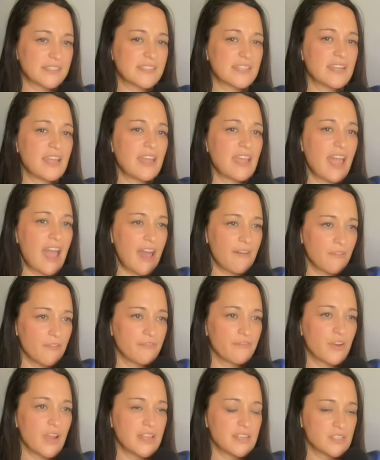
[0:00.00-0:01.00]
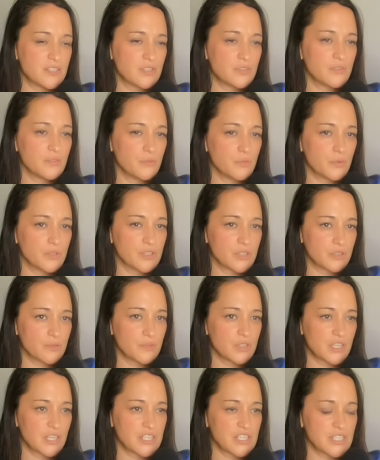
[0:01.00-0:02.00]
And I have a friend who we're
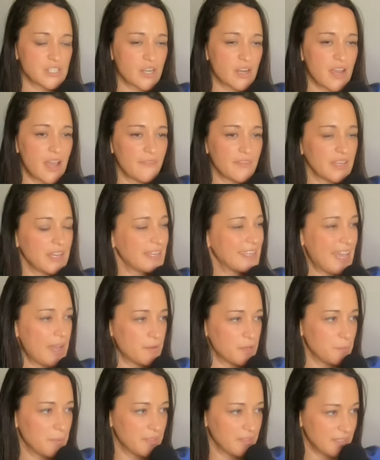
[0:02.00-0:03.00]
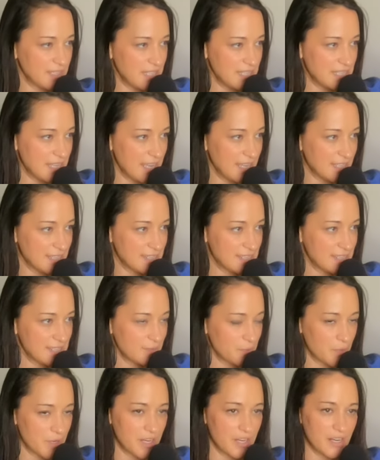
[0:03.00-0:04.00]
we're going to start having accountability dates
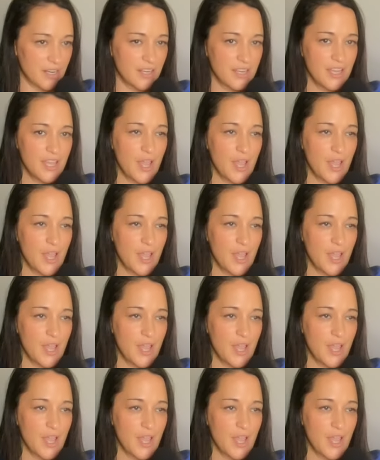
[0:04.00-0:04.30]
Love where it.